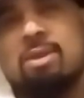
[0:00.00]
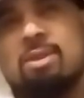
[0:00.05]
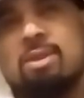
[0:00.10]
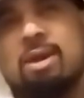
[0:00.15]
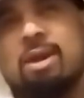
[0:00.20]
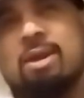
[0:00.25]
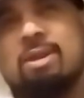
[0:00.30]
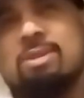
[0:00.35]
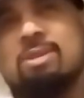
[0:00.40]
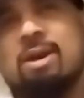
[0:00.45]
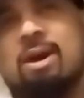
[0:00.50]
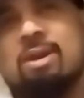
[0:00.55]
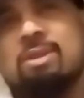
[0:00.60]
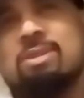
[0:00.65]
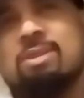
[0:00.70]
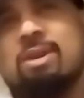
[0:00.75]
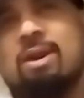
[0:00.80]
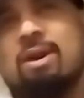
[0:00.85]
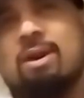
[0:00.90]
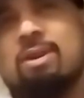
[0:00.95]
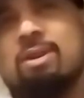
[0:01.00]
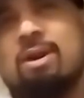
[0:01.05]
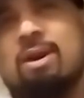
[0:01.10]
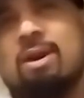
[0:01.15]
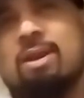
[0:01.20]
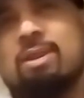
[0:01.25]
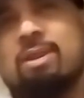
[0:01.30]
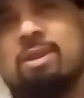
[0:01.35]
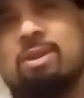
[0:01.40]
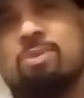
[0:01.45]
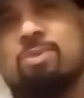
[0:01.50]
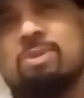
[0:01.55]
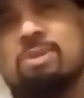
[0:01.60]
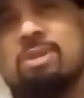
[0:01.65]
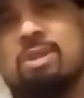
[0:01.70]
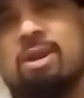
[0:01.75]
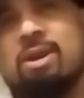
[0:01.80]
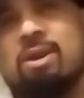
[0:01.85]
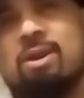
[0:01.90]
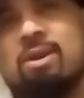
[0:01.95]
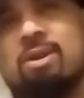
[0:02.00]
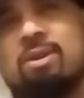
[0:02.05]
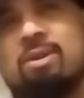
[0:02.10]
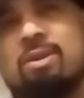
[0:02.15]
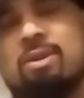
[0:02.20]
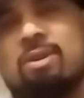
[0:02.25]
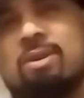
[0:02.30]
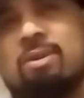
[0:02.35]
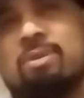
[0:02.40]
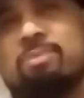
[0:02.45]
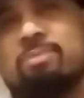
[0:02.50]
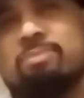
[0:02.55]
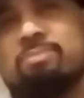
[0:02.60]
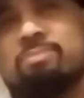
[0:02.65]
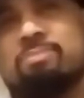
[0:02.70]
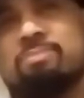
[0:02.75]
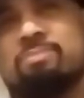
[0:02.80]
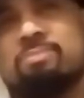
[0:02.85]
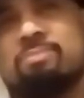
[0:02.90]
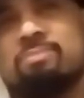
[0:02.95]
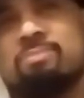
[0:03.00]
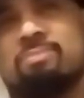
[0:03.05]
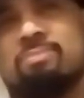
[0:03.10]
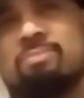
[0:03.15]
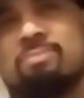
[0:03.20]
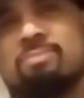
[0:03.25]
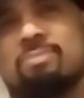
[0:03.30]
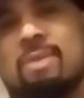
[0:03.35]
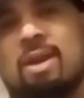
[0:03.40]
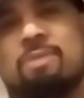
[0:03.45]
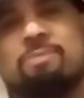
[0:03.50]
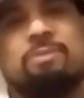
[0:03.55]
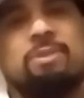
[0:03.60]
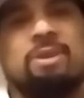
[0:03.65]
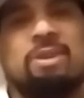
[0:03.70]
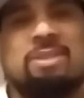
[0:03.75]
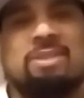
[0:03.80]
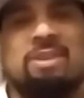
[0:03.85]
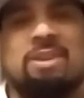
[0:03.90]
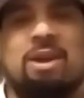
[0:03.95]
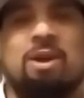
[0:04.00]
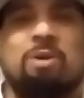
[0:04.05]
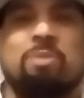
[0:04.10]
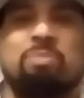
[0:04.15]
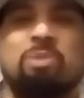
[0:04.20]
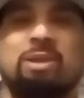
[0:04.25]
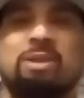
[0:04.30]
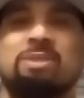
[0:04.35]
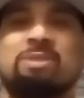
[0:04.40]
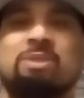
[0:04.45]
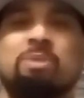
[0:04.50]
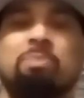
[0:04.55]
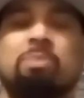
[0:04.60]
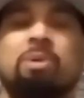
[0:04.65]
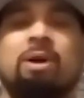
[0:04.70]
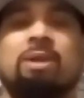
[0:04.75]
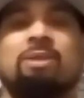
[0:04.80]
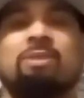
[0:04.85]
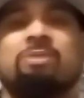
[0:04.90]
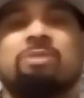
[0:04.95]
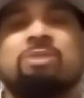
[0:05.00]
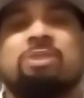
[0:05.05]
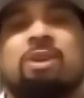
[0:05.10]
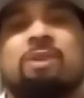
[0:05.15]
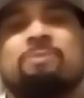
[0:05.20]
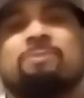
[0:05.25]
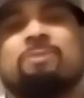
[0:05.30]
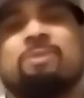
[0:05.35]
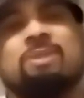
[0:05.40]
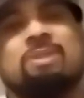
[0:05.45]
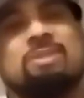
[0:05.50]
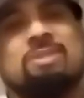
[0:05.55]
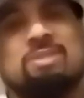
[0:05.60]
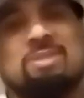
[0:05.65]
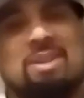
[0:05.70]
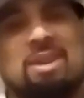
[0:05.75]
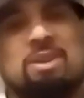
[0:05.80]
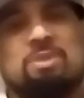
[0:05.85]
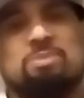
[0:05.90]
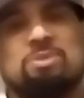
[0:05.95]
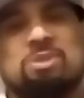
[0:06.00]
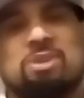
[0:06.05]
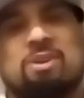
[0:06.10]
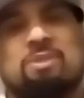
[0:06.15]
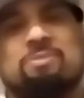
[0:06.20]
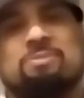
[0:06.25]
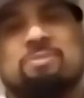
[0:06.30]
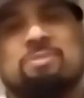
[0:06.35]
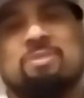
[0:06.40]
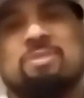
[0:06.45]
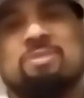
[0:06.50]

they had Tatiana Ali was there. Um, I forget the guy who plays the butler, Jeffrey. Is his name Jeff